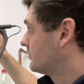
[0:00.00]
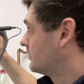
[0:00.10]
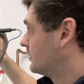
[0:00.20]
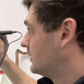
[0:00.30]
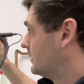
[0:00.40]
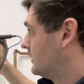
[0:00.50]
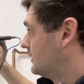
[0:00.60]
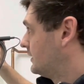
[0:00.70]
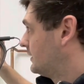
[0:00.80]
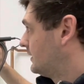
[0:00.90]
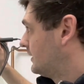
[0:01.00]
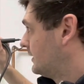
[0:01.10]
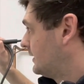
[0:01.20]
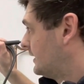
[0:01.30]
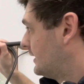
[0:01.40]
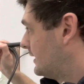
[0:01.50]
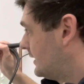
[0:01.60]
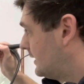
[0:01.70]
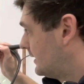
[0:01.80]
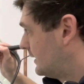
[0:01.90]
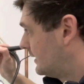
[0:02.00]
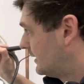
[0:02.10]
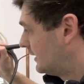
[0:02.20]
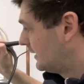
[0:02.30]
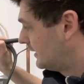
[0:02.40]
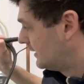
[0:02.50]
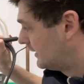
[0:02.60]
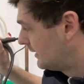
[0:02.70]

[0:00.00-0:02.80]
Nothing is said.